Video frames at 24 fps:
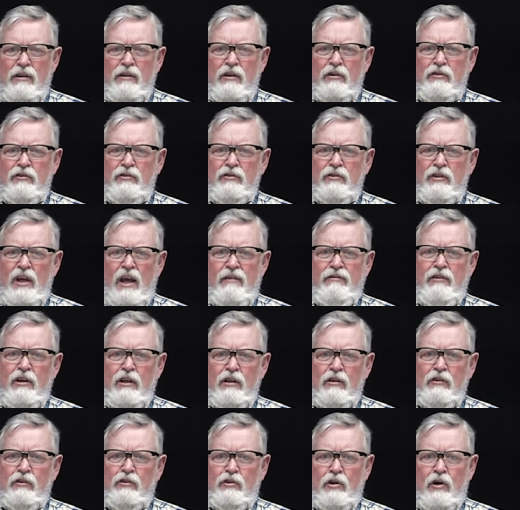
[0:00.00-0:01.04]
the safety
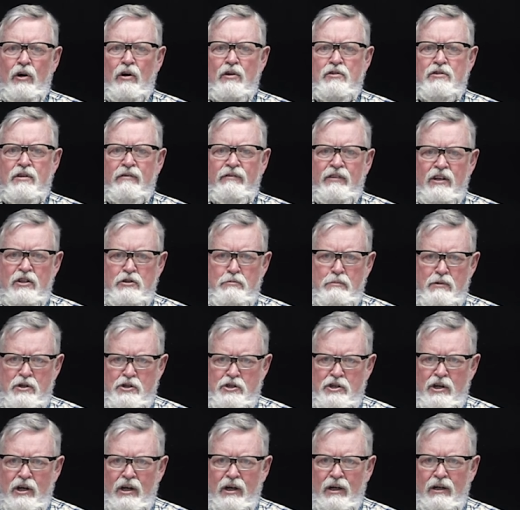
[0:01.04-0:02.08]
concerns of this
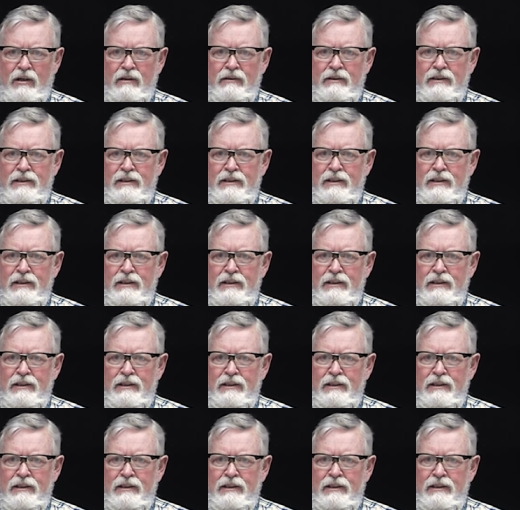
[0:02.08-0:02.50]
machine